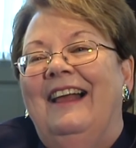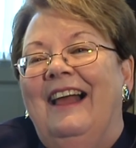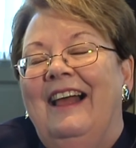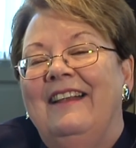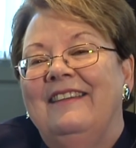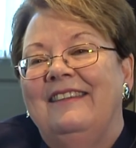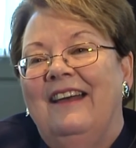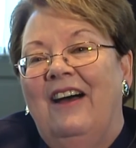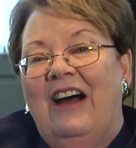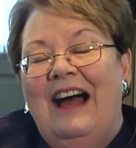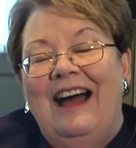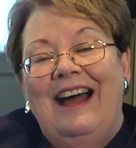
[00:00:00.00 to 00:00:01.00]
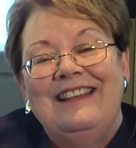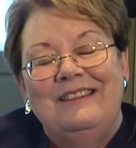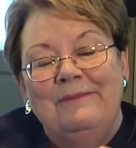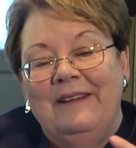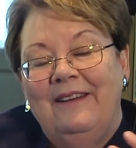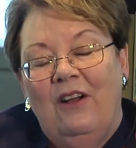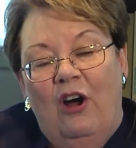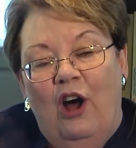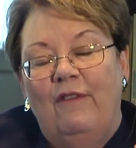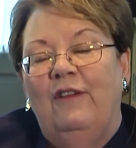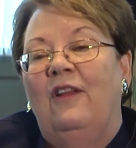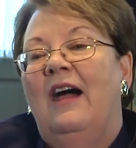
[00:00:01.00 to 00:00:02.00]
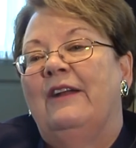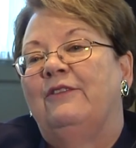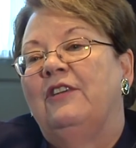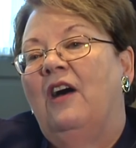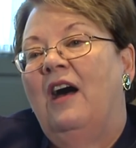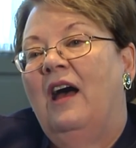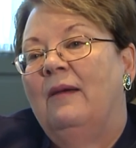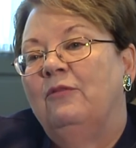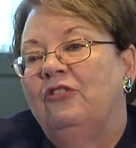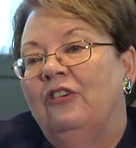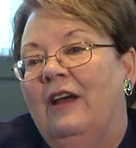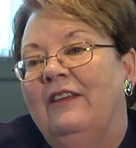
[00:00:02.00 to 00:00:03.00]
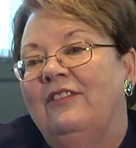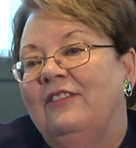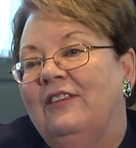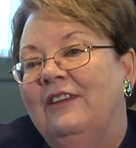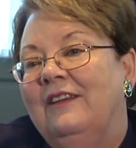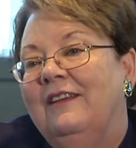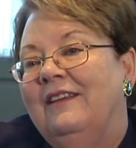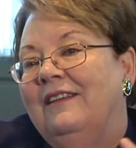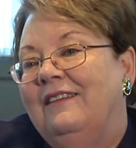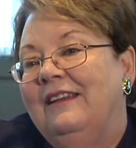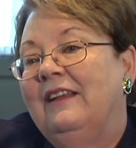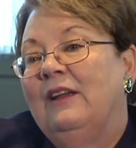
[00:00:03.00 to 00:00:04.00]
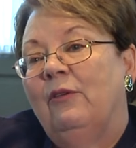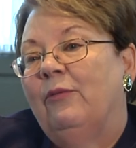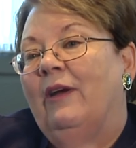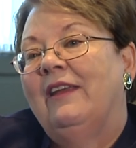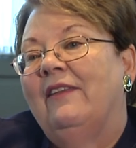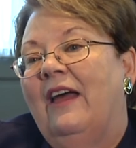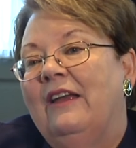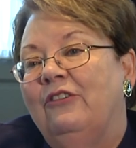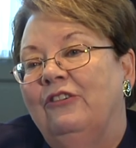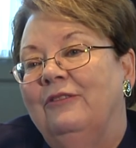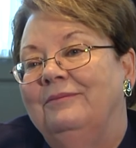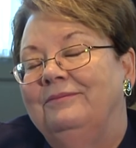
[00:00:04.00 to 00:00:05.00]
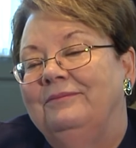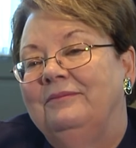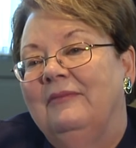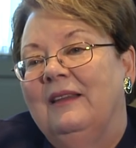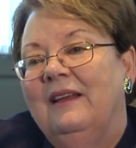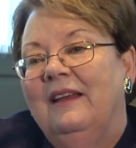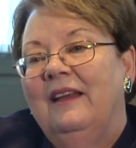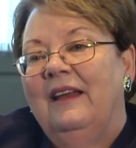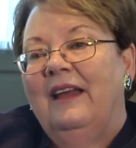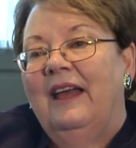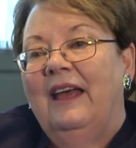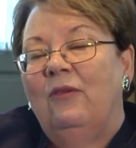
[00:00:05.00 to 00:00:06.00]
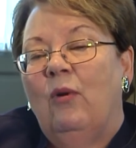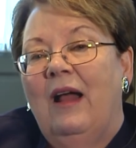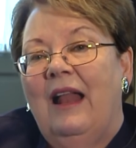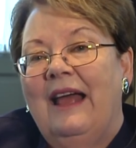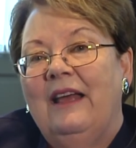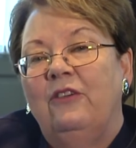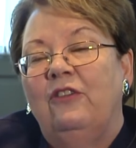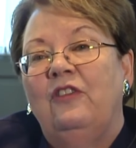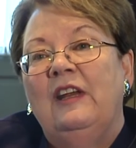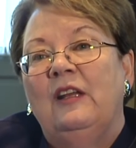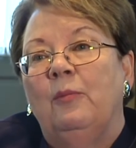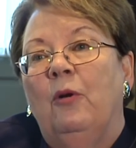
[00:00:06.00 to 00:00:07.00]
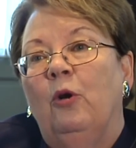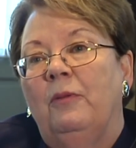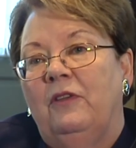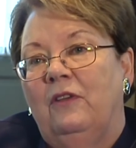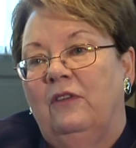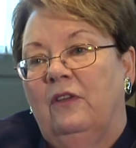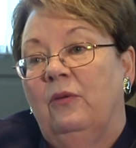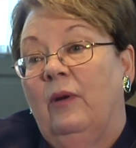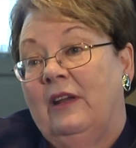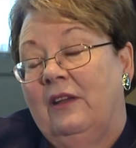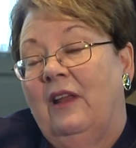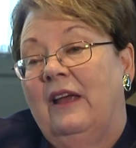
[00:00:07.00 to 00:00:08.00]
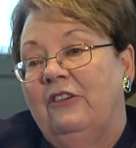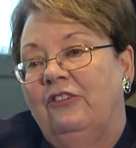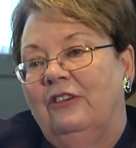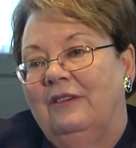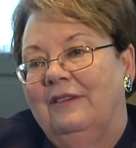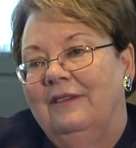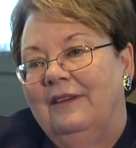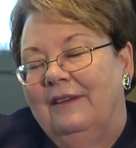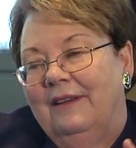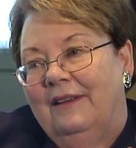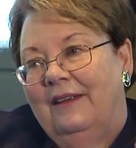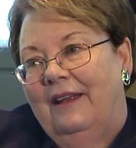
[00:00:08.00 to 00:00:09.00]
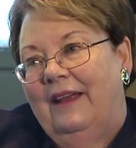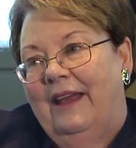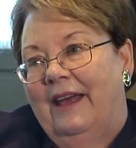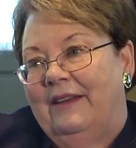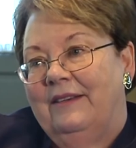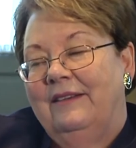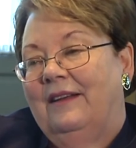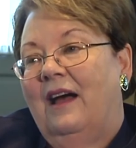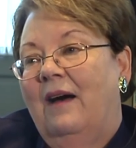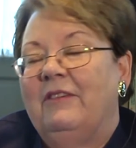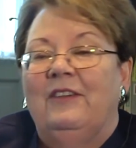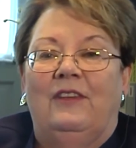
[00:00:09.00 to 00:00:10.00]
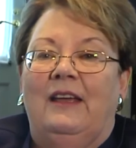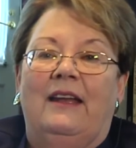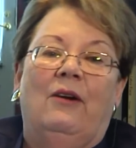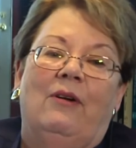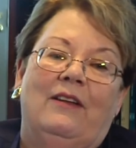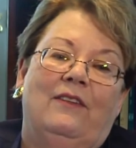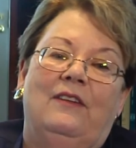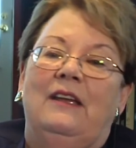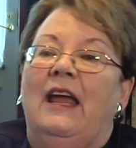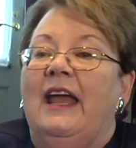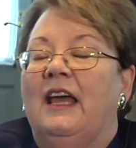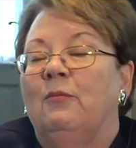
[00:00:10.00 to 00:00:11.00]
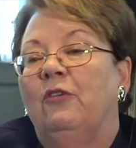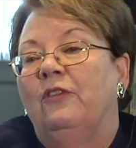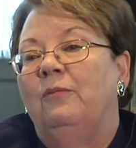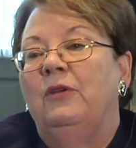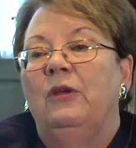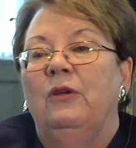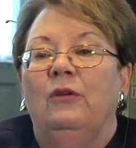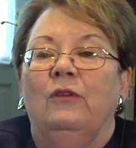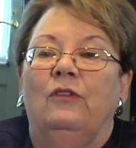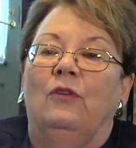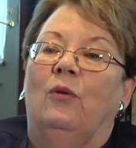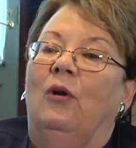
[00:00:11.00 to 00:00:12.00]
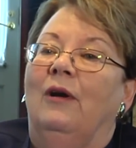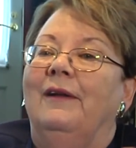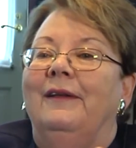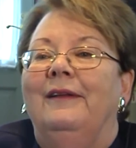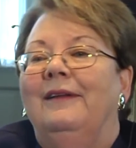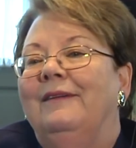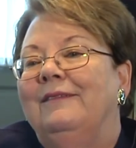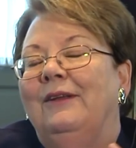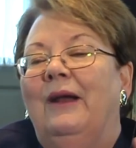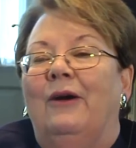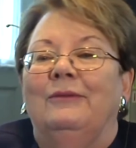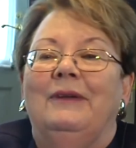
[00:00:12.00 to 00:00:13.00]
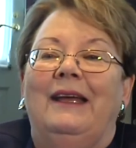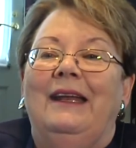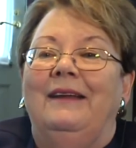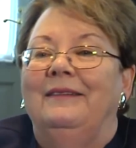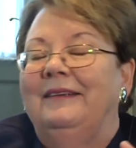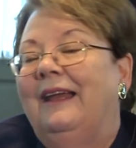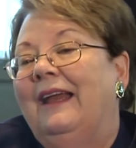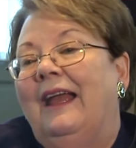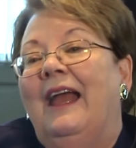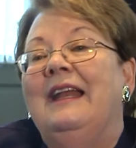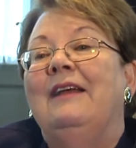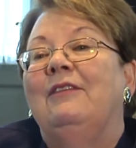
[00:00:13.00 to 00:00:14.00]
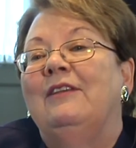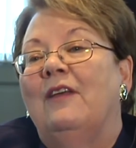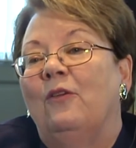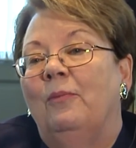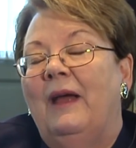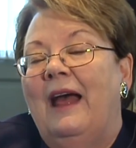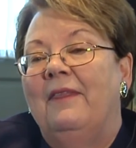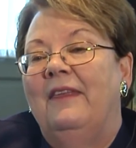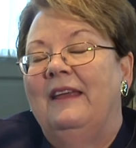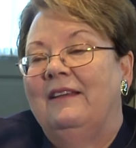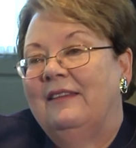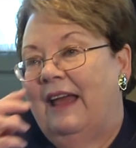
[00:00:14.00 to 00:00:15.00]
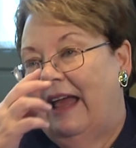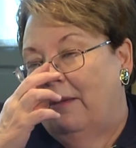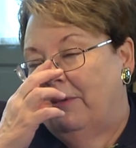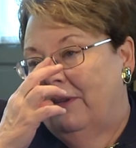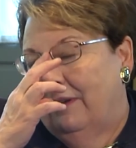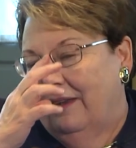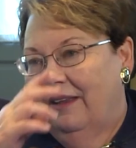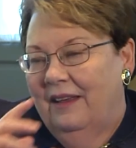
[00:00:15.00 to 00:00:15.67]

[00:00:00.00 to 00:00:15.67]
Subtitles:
And so I spent an awful lot of time just dealing with regulation. And while I understand the purposes of the regulation, and obviously I don't want to see animals abused or, any of these other bad things happen,